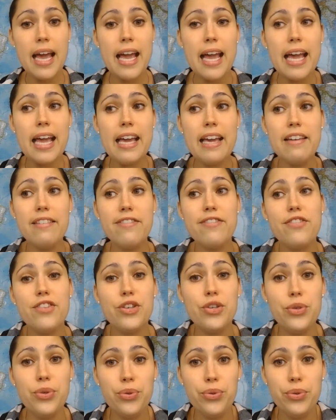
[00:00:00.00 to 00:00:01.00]
If
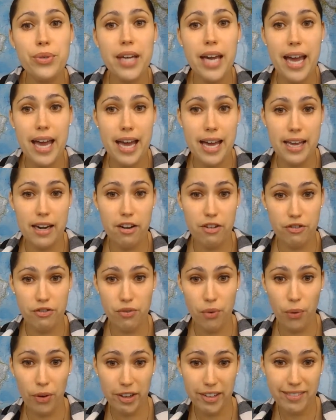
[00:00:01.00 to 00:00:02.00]
you can
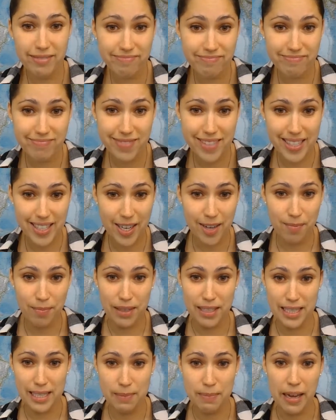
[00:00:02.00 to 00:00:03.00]
afford to come to
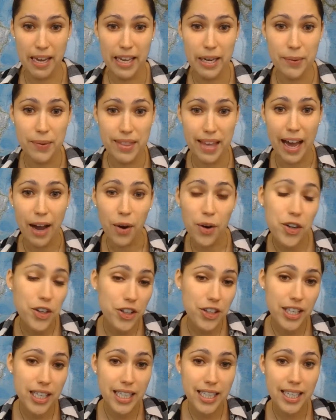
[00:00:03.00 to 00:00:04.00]
Spain without
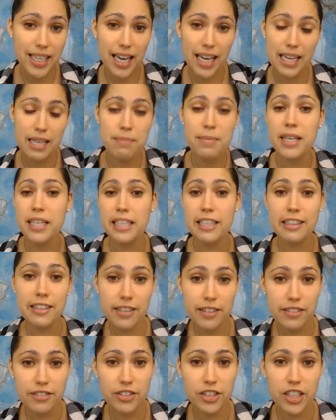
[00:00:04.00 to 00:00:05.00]
earning any money
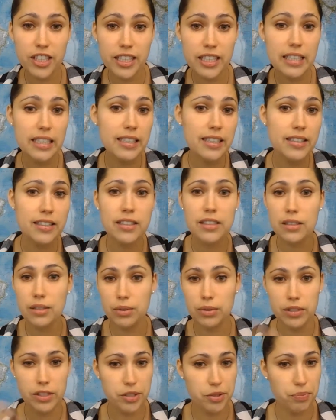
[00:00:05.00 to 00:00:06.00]
for a year
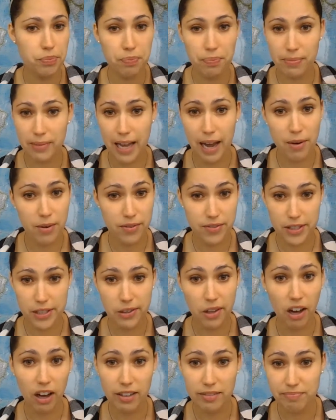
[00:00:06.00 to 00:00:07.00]
or however
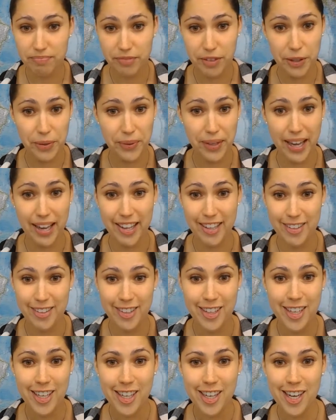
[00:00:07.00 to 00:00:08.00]
long, you can
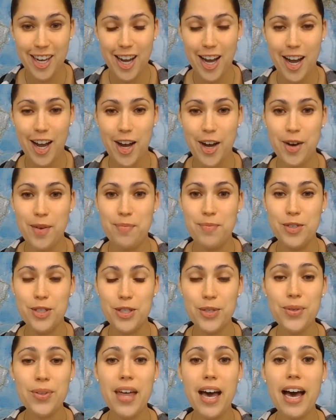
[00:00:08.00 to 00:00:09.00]

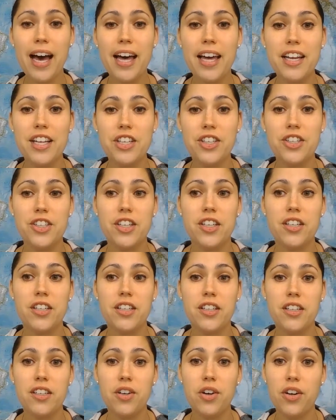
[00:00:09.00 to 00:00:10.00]
do that.
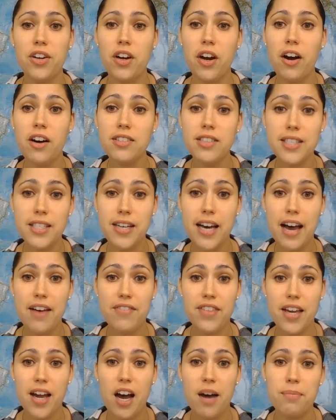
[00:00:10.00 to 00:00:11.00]
You're going to also have
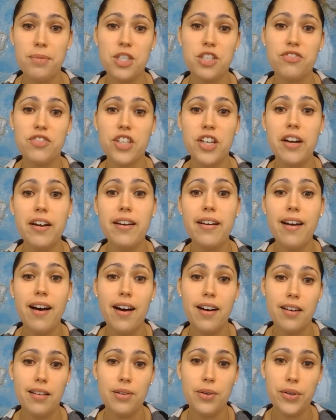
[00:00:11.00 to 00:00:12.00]
the option for a
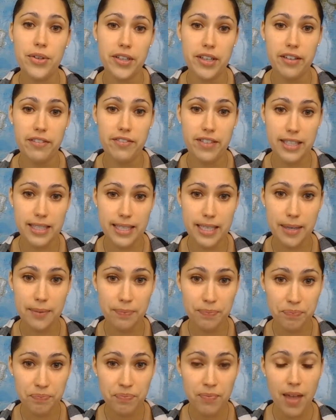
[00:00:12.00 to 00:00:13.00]
non-lucrative visa.
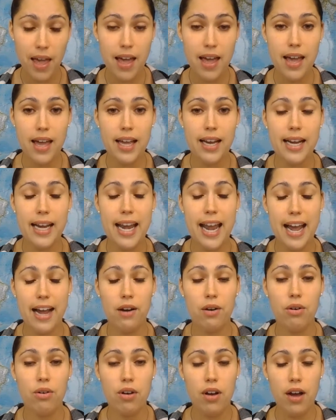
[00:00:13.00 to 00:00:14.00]
Now,